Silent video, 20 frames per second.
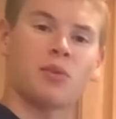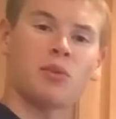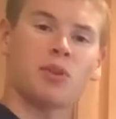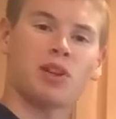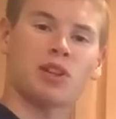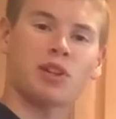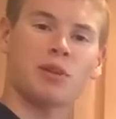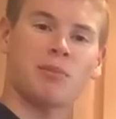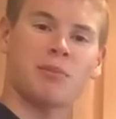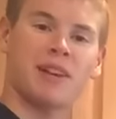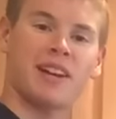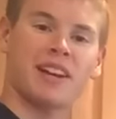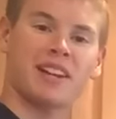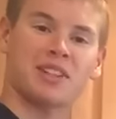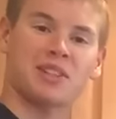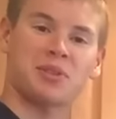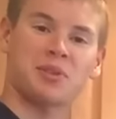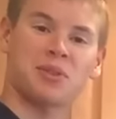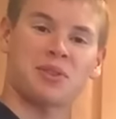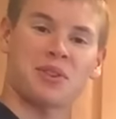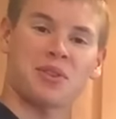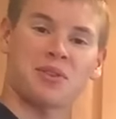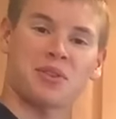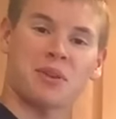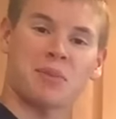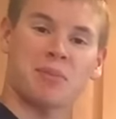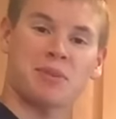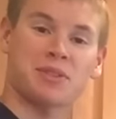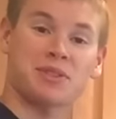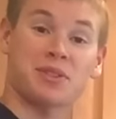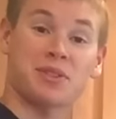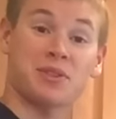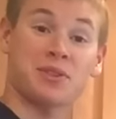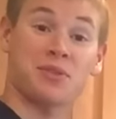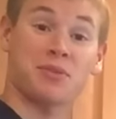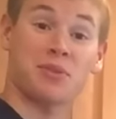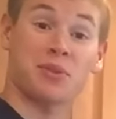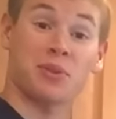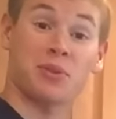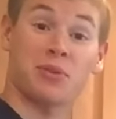Welcome back to another episode
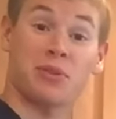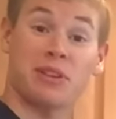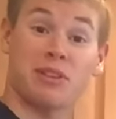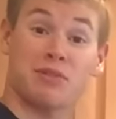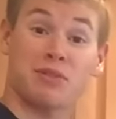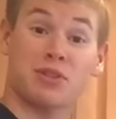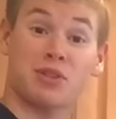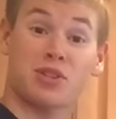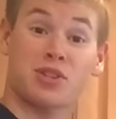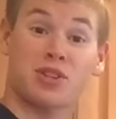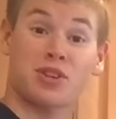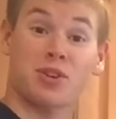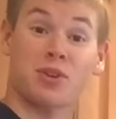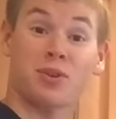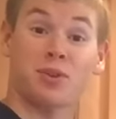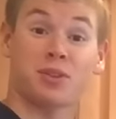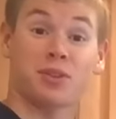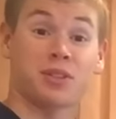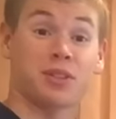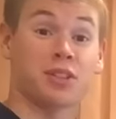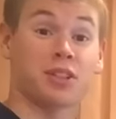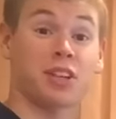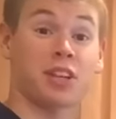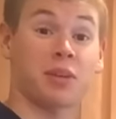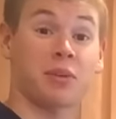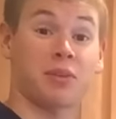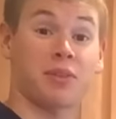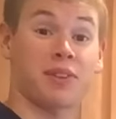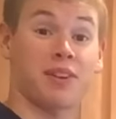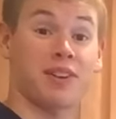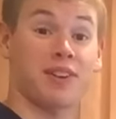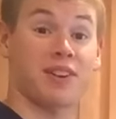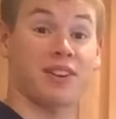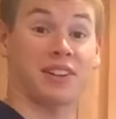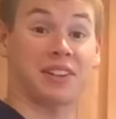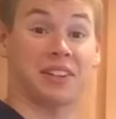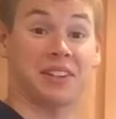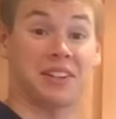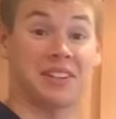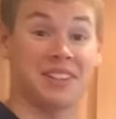of your favorite show, Cooking with
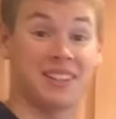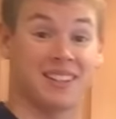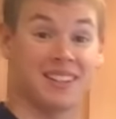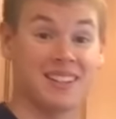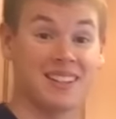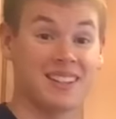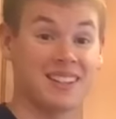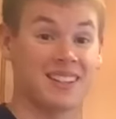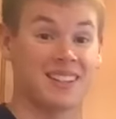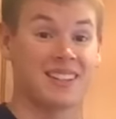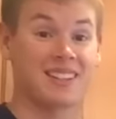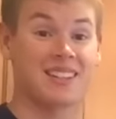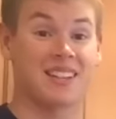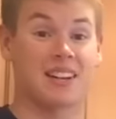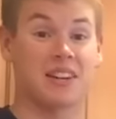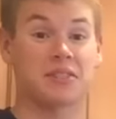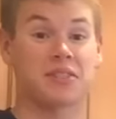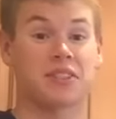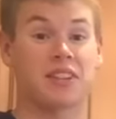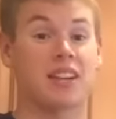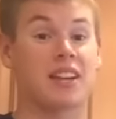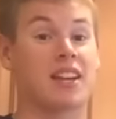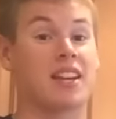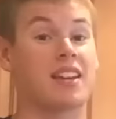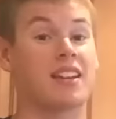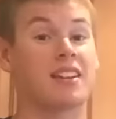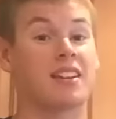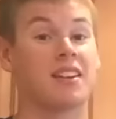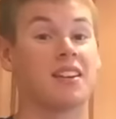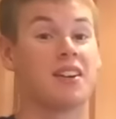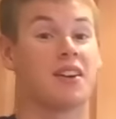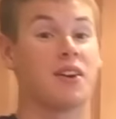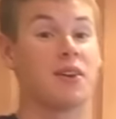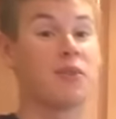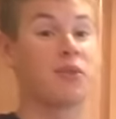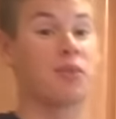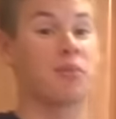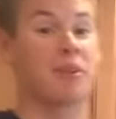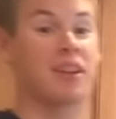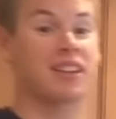Eric. Now today,
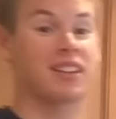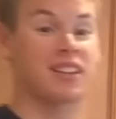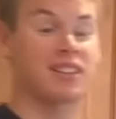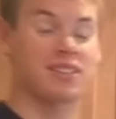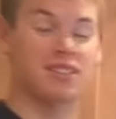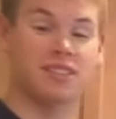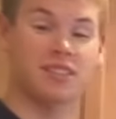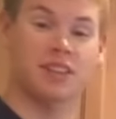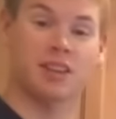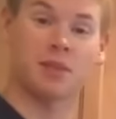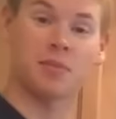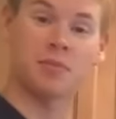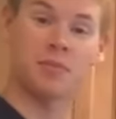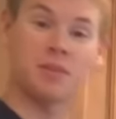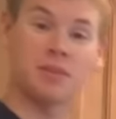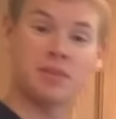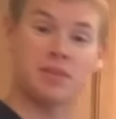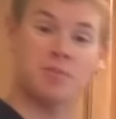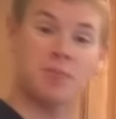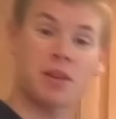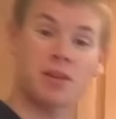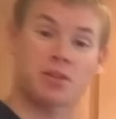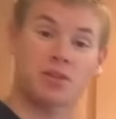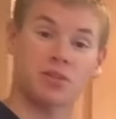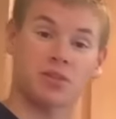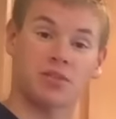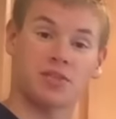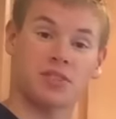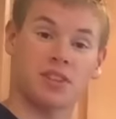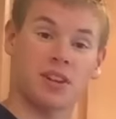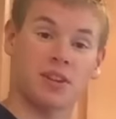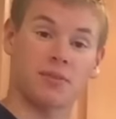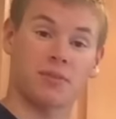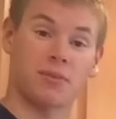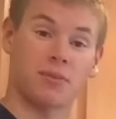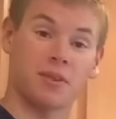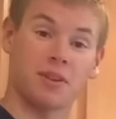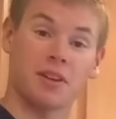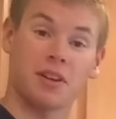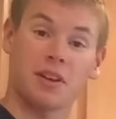we're making some special stuff.
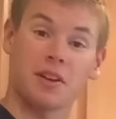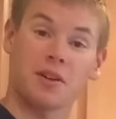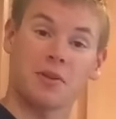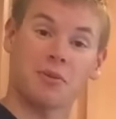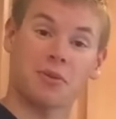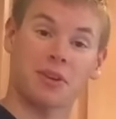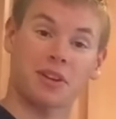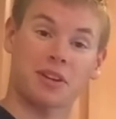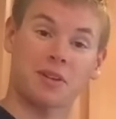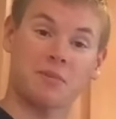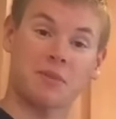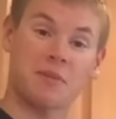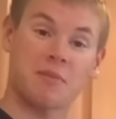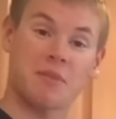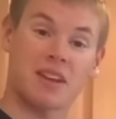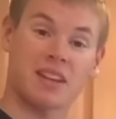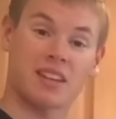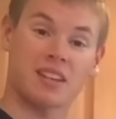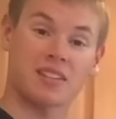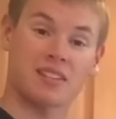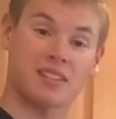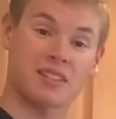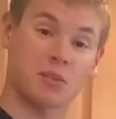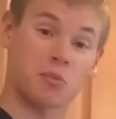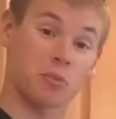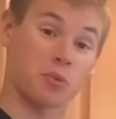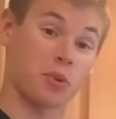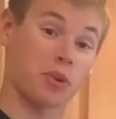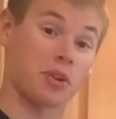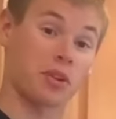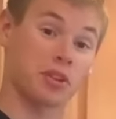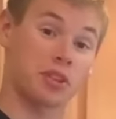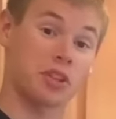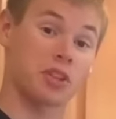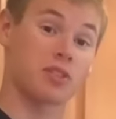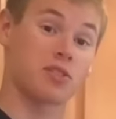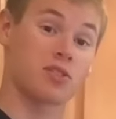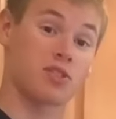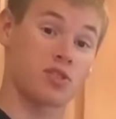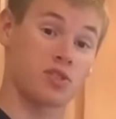We're going to be making some real
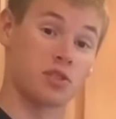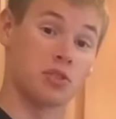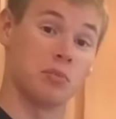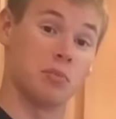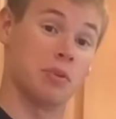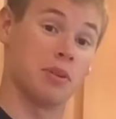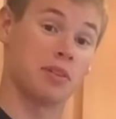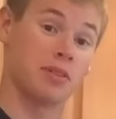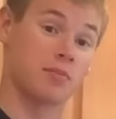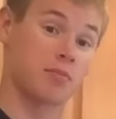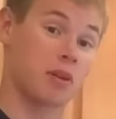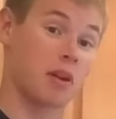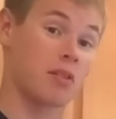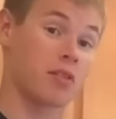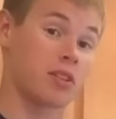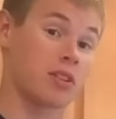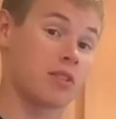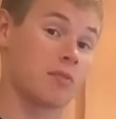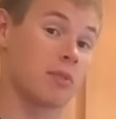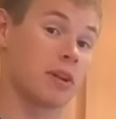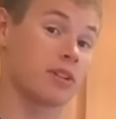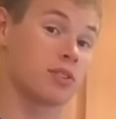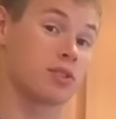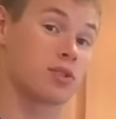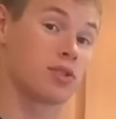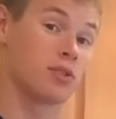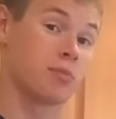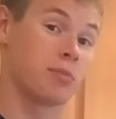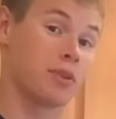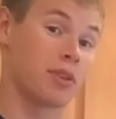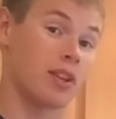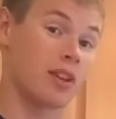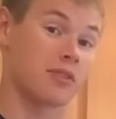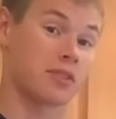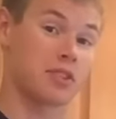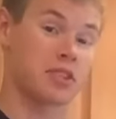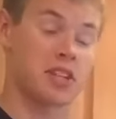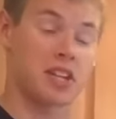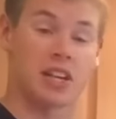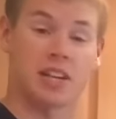good soup. Probably the best soup you'll
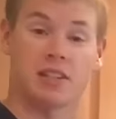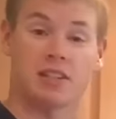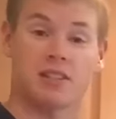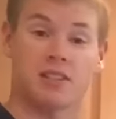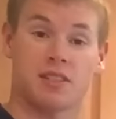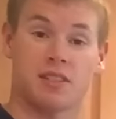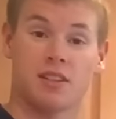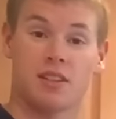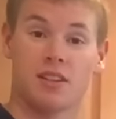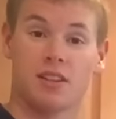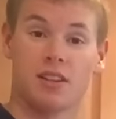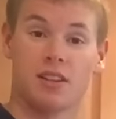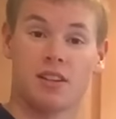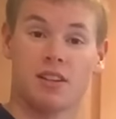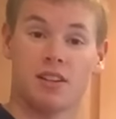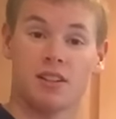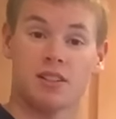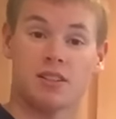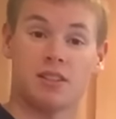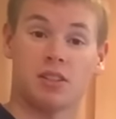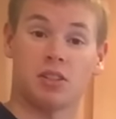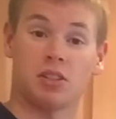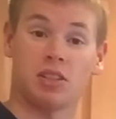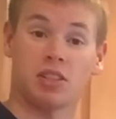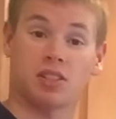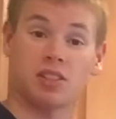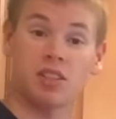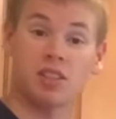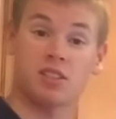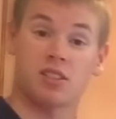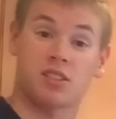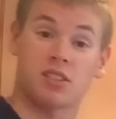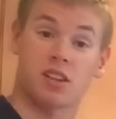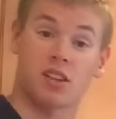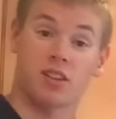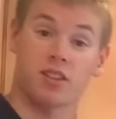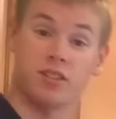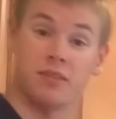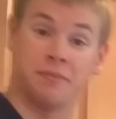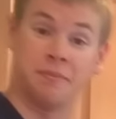ever taste. So let's get
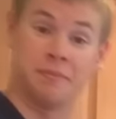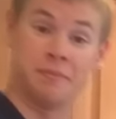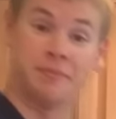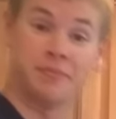started.